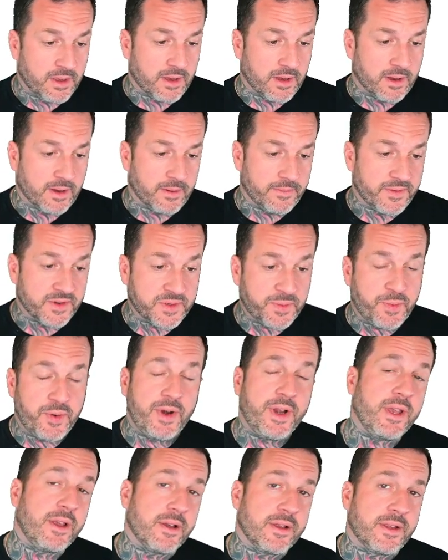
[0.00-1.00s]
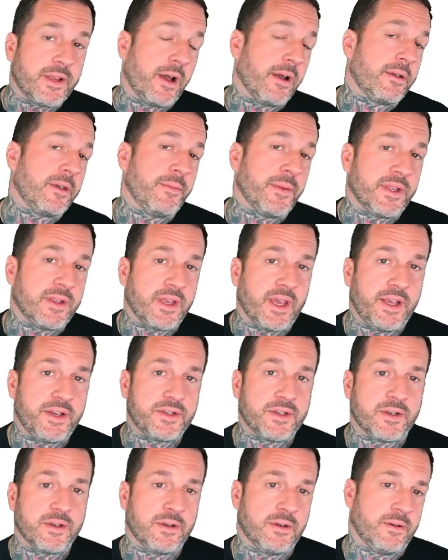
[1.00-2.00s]
Um, there's pretty good
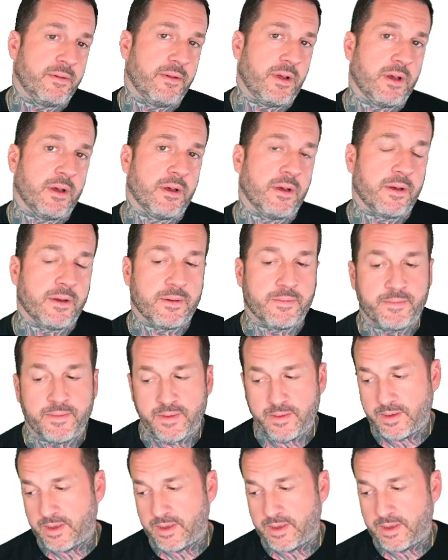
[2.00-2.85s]
documentation uh,